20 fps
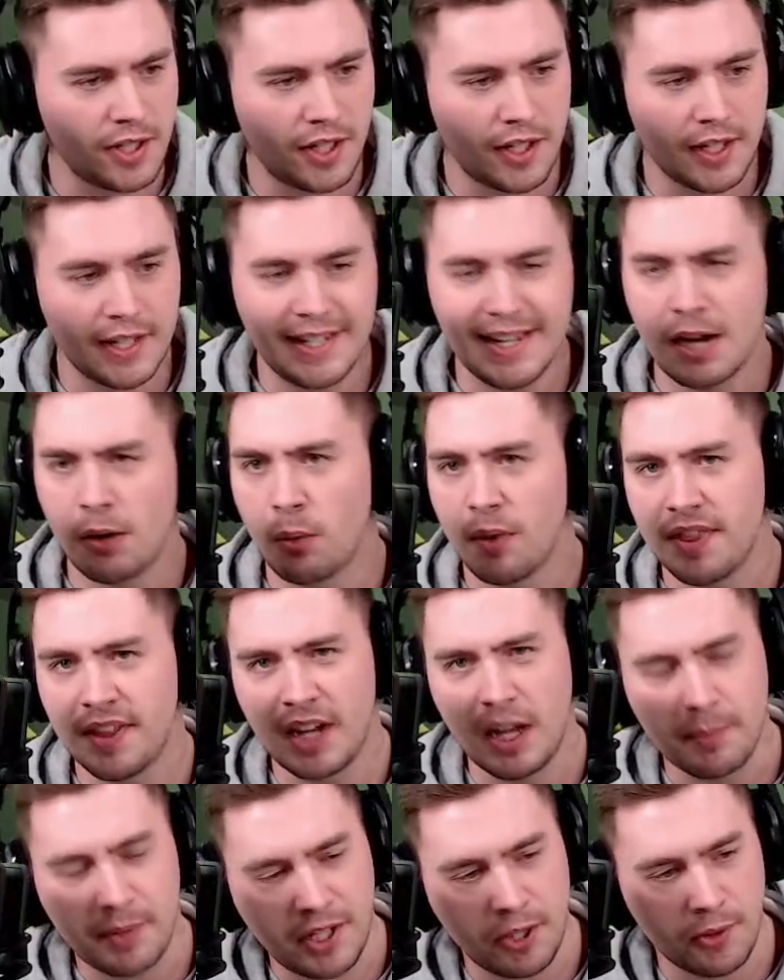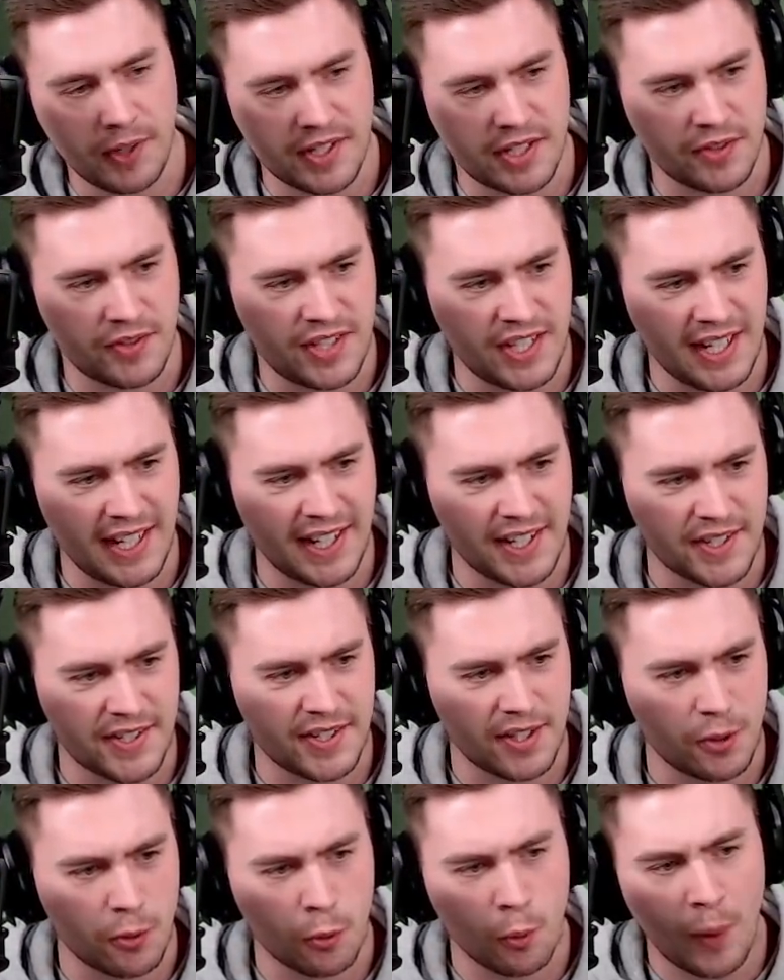Now, one thing I'm curious of seeing is
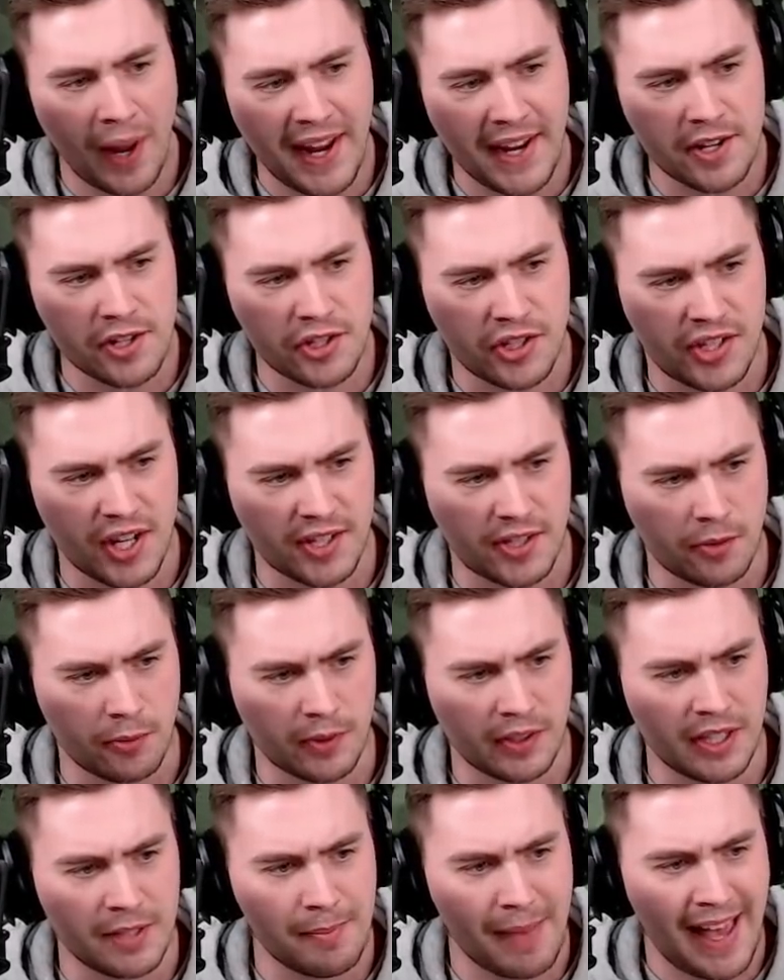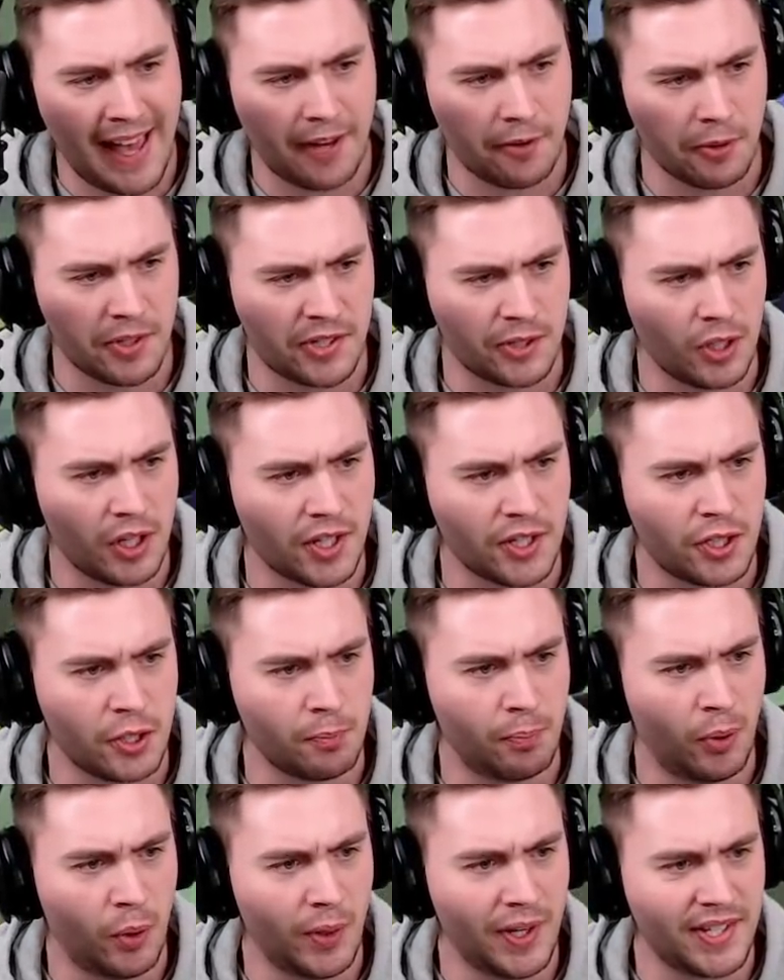range doesn't really matter as long as you
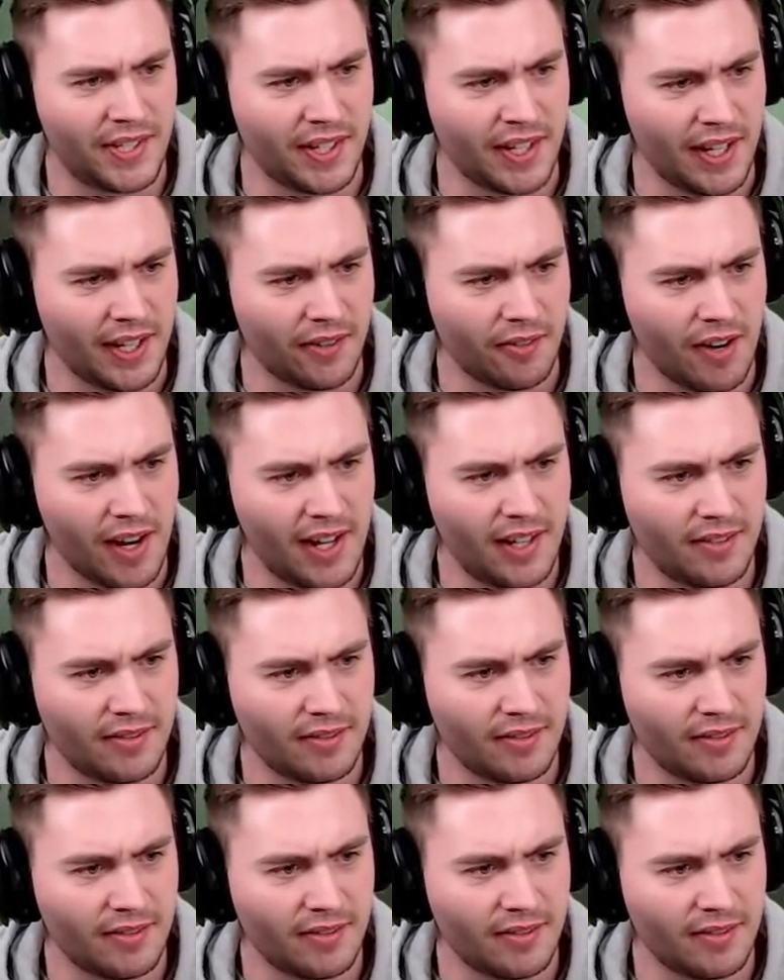poison it, right?